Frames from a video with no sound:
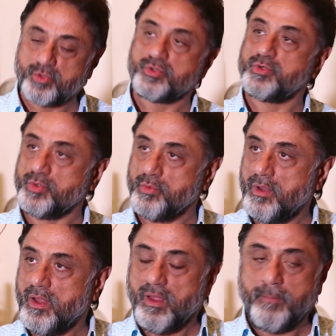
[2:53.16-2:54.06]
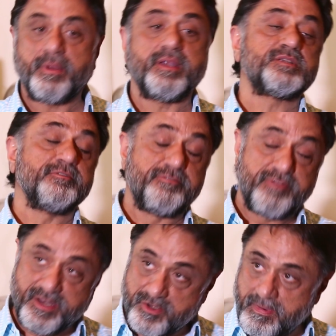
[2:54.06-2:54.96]
to the guru. But it's a
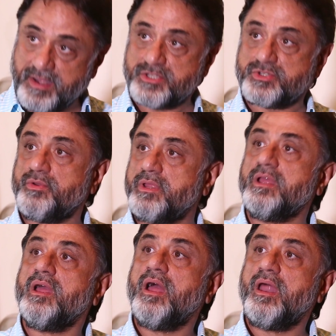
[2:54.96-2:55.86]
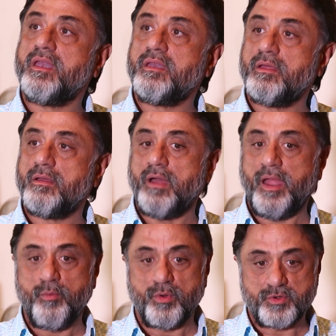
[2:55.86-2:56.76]
very dramatic story, and
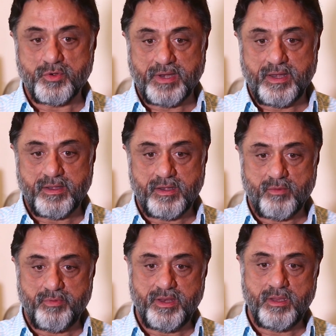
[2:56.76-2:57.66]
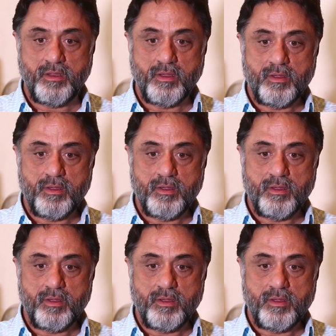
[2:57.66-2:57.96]
I wanted to tell it in a very